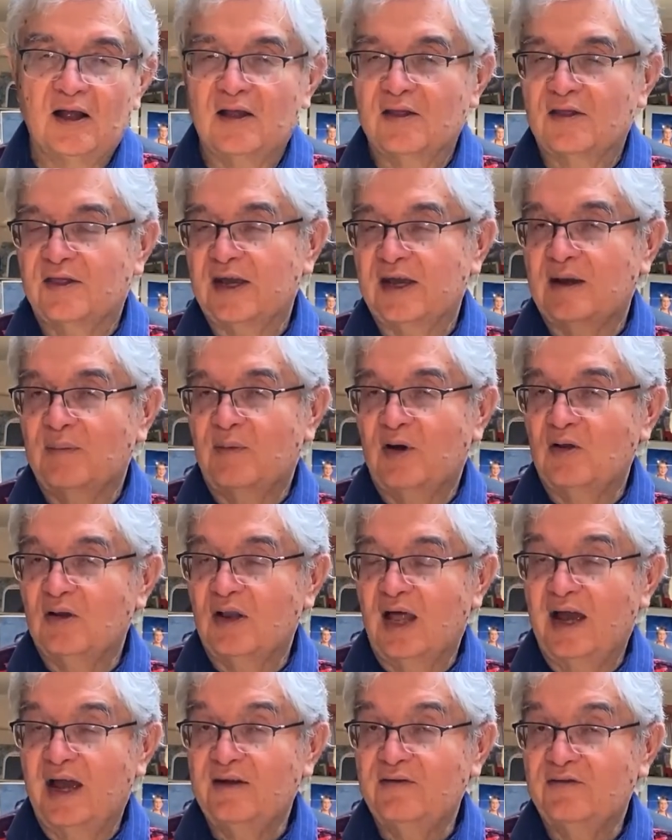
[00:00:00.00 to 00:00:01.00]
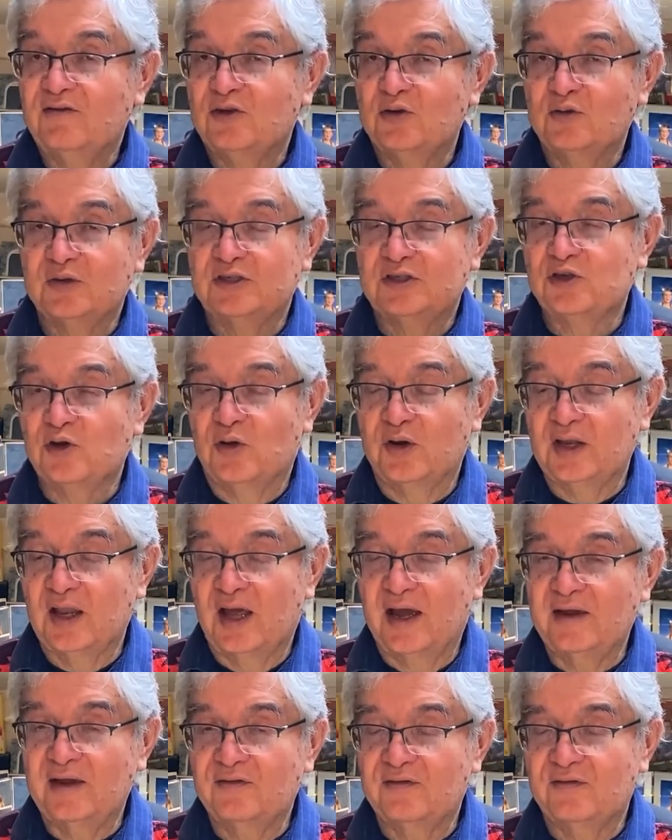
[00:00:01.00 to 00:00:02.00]
think about life, to enjoy
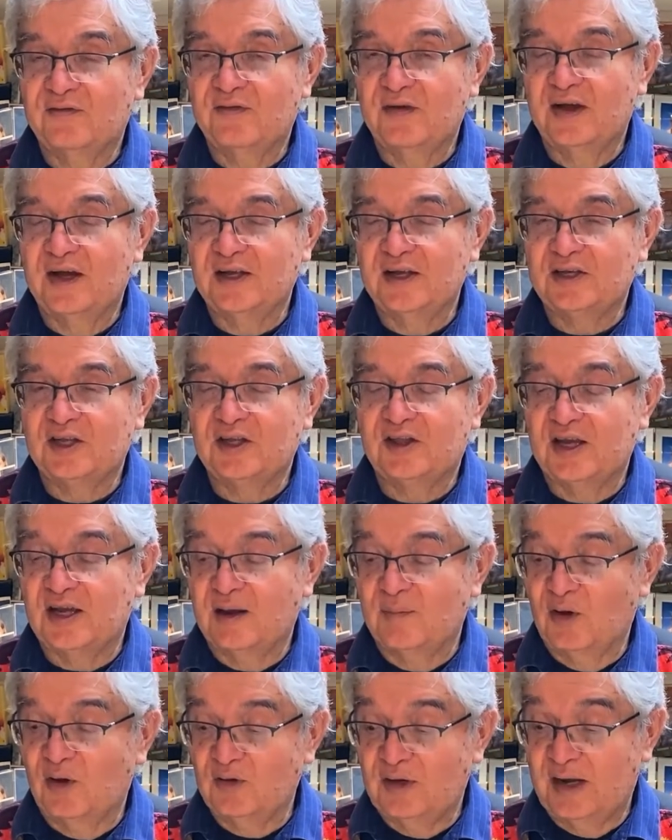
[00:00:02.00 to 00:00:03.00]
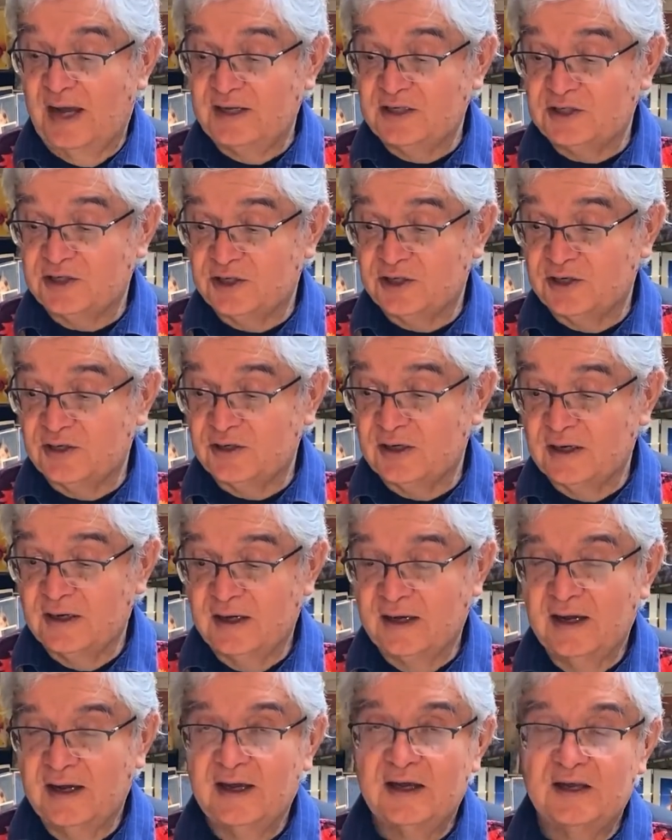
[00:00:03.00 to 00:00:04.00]
life, to think about nature,
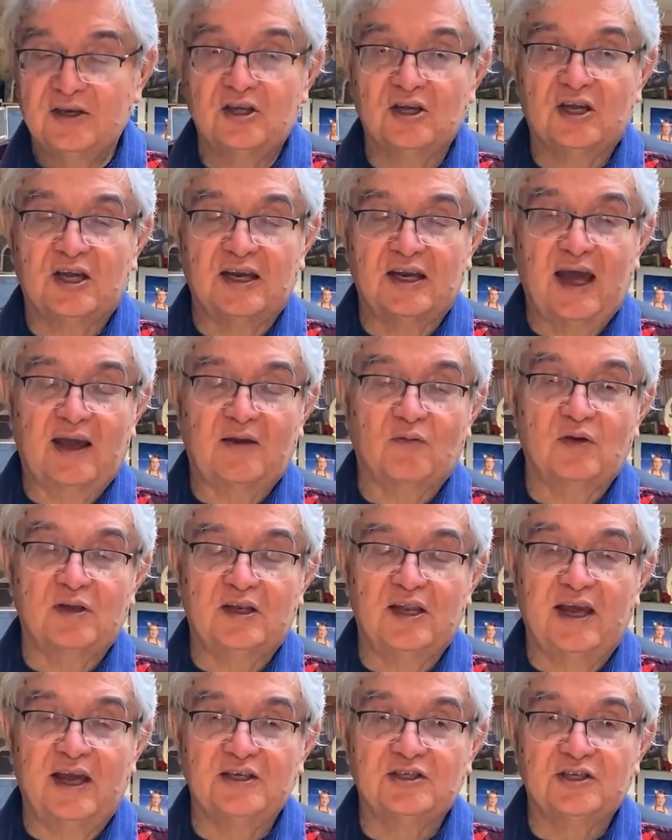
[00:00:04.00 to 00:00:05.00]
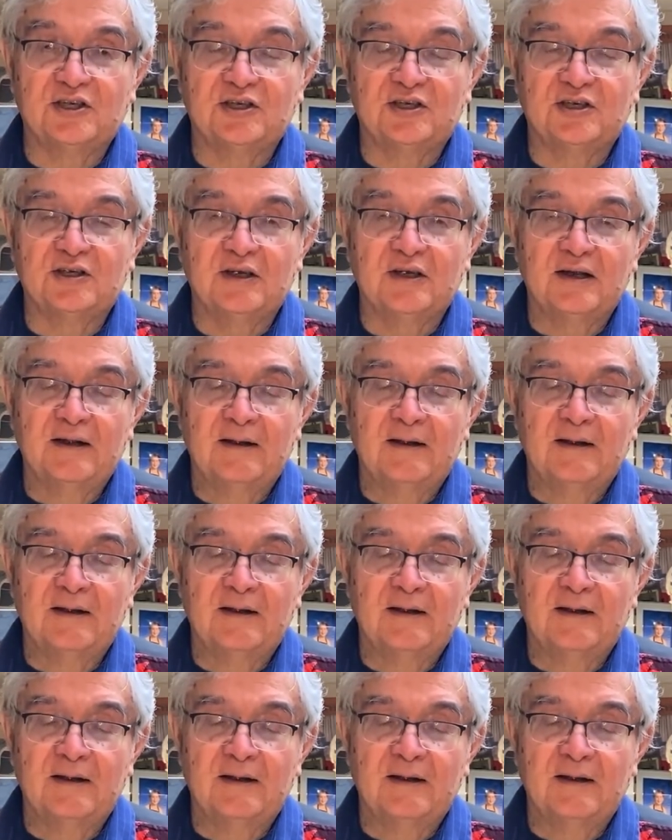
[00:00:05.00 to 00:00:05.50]
to connect with nature.